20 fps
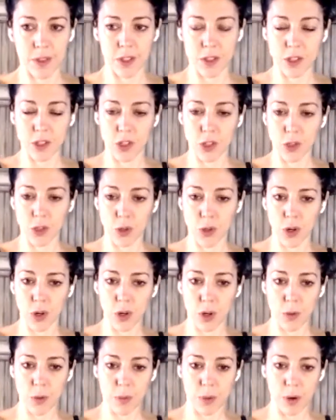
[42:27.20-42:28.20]
This is
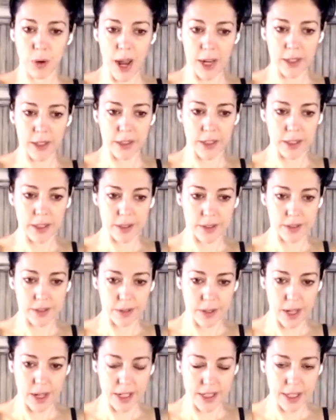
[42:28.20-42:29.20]
your practice,
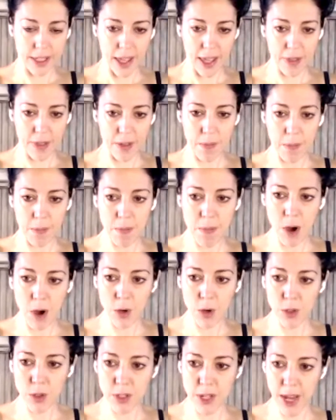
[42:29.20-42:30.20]
right? To get the
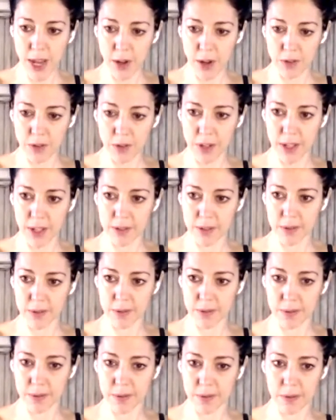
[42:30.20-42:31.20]
most out of it.
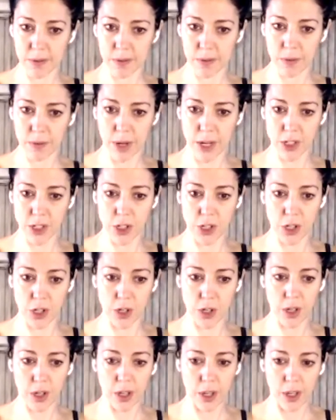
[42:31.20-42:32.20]
When
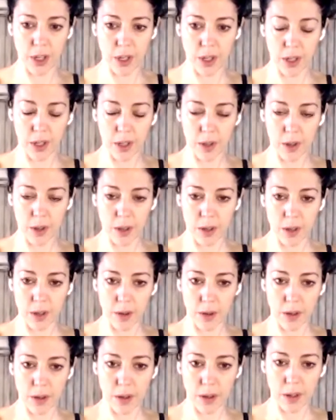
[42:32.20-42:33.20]
you're
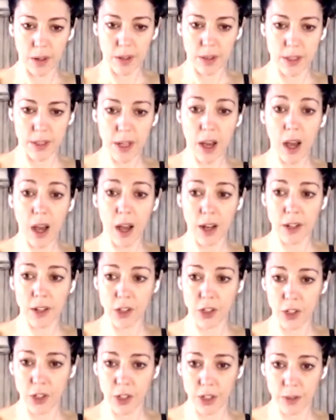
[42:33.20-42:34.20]

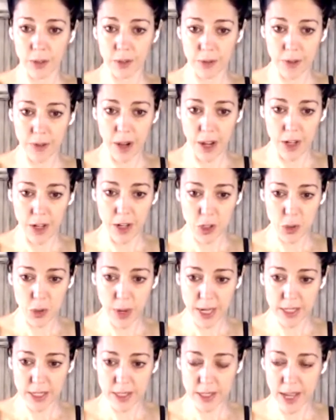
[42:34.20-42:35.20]
done, you're going to find your
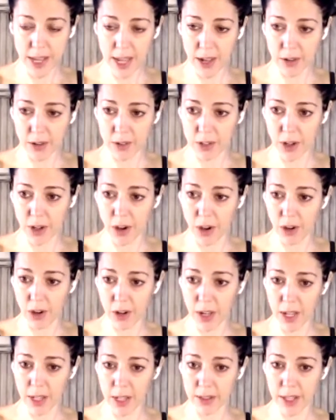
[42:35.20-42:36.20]
way to down
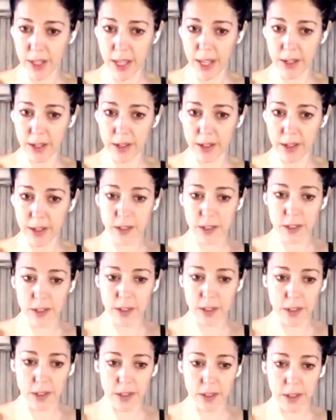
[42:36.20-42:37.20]
dog, and then
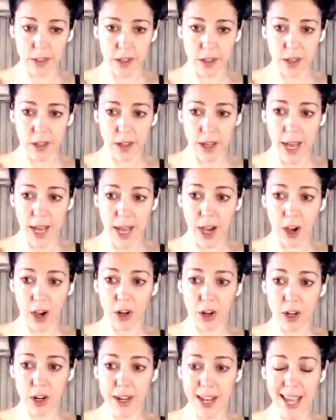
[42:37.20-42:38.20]

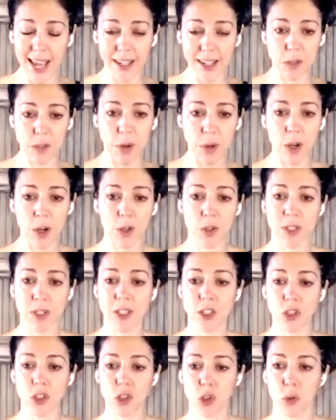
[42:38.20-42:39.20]
our next pose
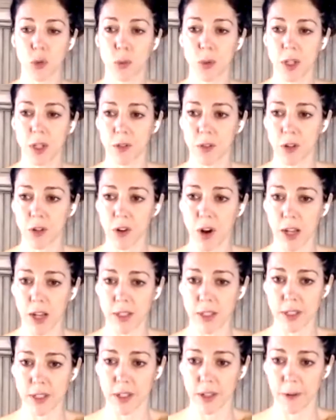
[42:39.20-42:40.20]
is Supta
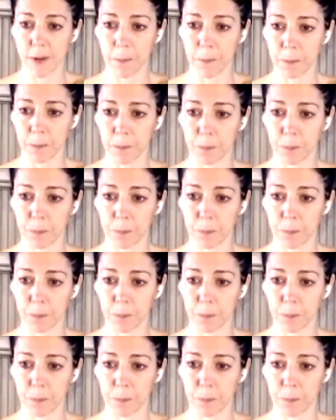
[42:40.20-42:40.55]
Virasana.